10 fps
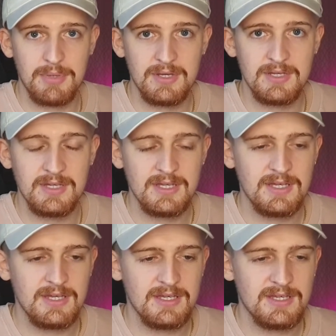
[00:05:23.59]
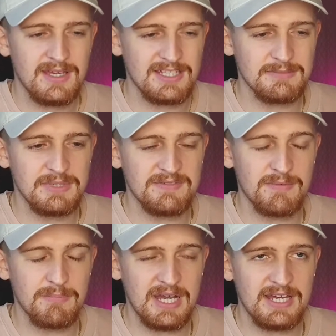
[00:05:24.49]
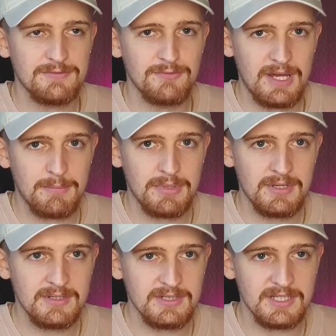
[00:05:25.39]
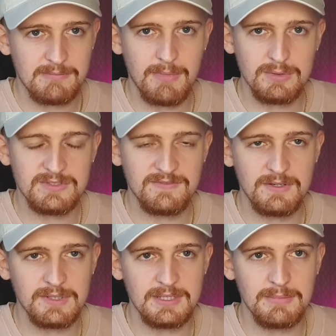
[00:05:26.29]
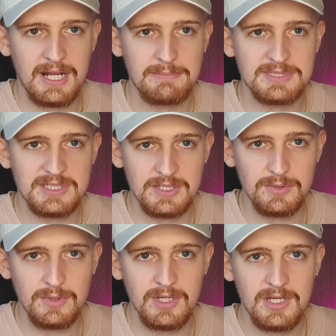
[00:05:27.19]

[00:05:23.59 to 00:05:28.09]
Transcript: It has a bit of a bad rep, like most phone gimbal apps do.